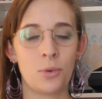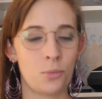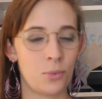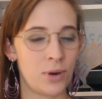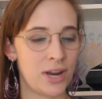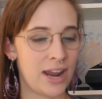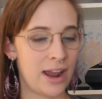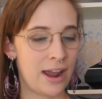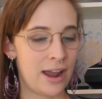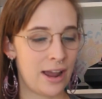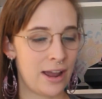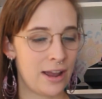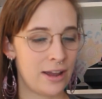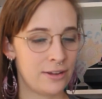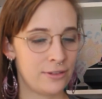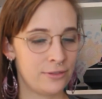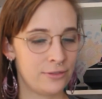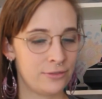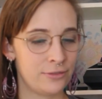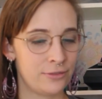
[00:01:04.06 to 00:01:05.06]
We
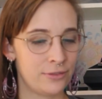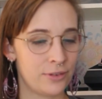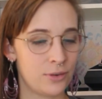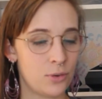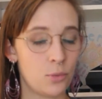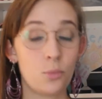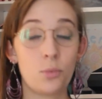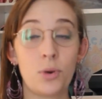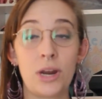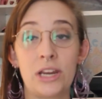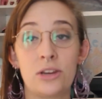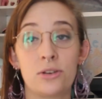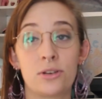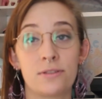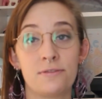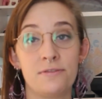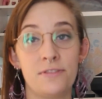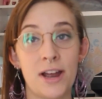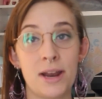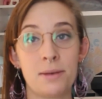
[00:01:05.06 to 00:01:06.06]
have where you
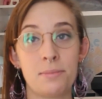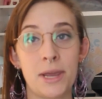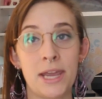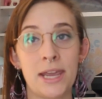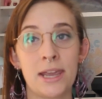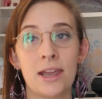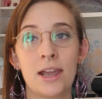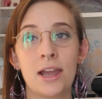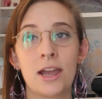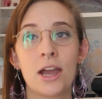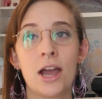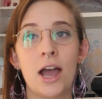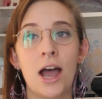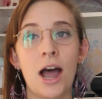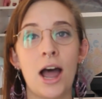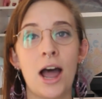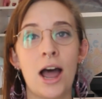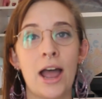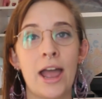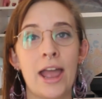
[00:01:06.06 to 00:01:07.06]
can find me.
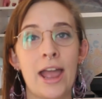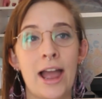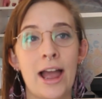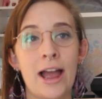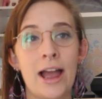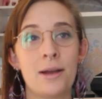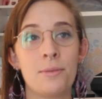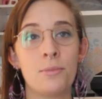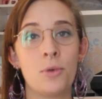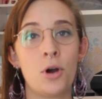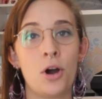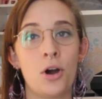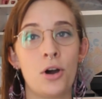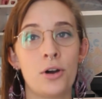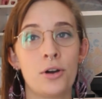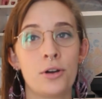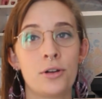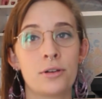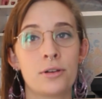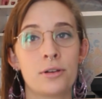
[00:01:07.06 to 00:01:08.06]
I am
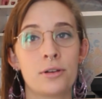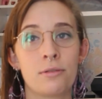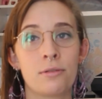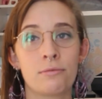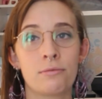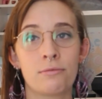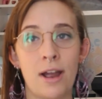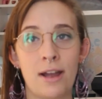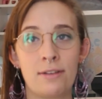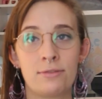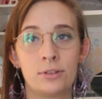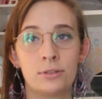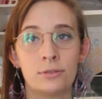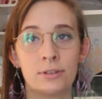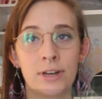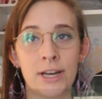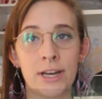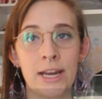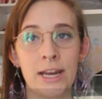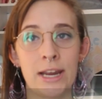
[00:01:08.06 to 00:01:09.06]
on
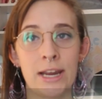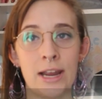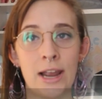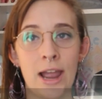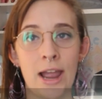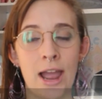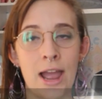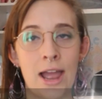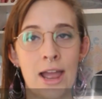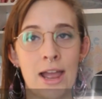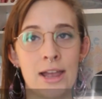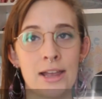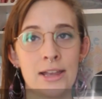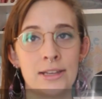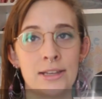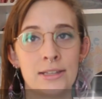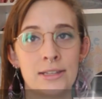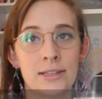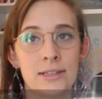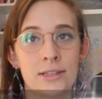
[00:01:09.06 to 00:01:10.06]
Ravelry
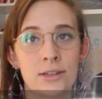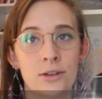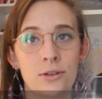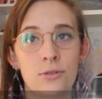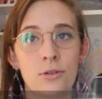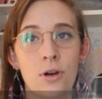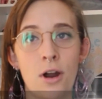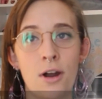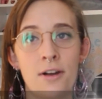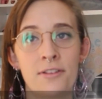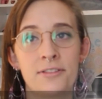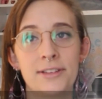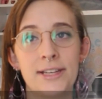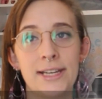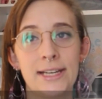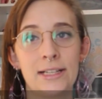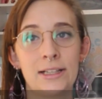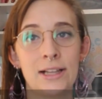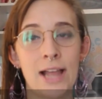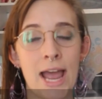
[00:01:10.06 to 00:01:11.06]
as Craft
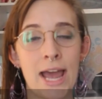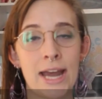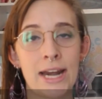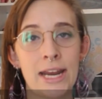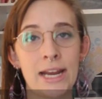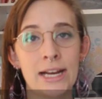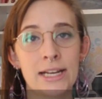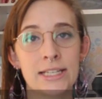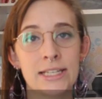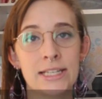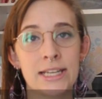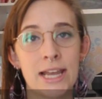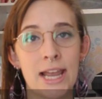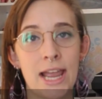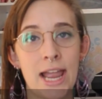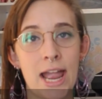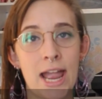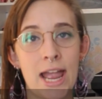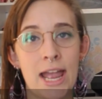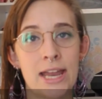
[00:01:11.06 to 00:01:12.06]
Needle Addict,
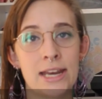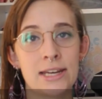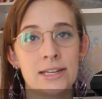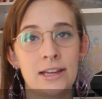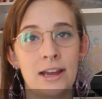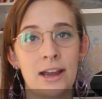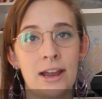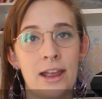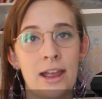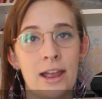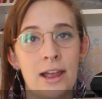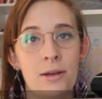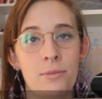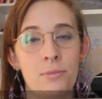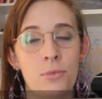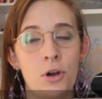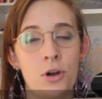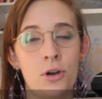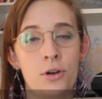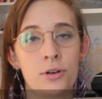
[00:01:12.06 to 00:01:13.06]
and I
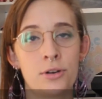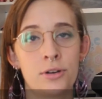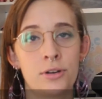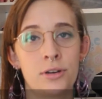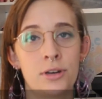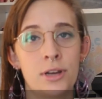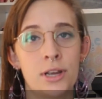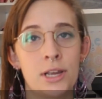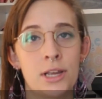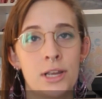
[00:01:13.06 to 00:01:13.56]
am on